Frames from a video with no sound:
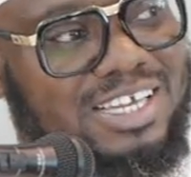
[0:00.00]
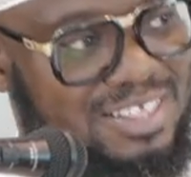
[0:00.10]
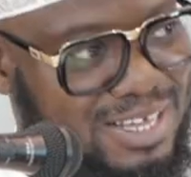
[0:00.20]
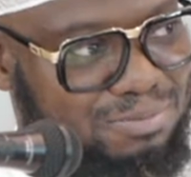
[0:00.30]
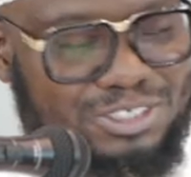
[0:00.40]
He said,
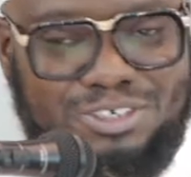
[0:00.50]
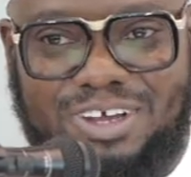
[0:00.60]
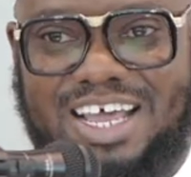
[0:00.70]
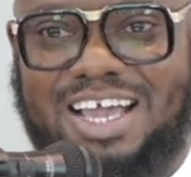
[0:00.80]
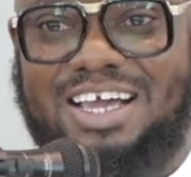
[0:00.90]
Kadabt,
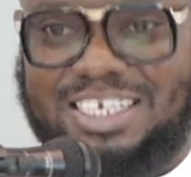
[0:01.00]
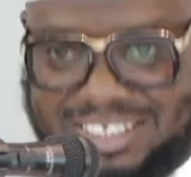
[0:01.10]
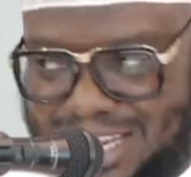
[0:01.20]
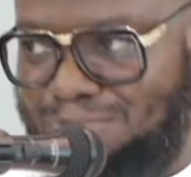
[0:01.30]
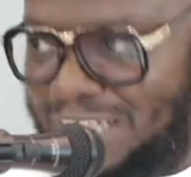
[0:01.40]
you're a liar,
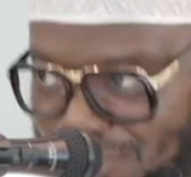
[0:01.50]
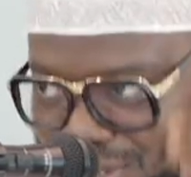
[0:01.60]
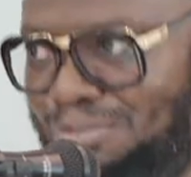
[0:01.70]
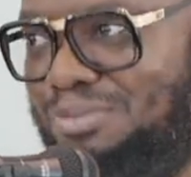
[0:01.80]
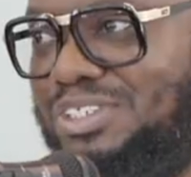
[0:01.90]
aslamt, I've
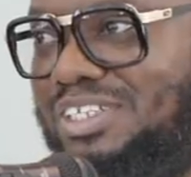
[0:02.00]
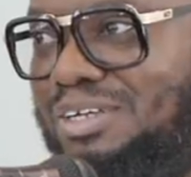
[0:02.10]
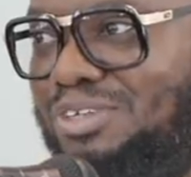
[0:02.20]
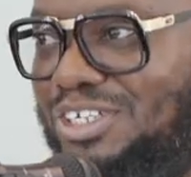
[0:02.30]
become a Muslim.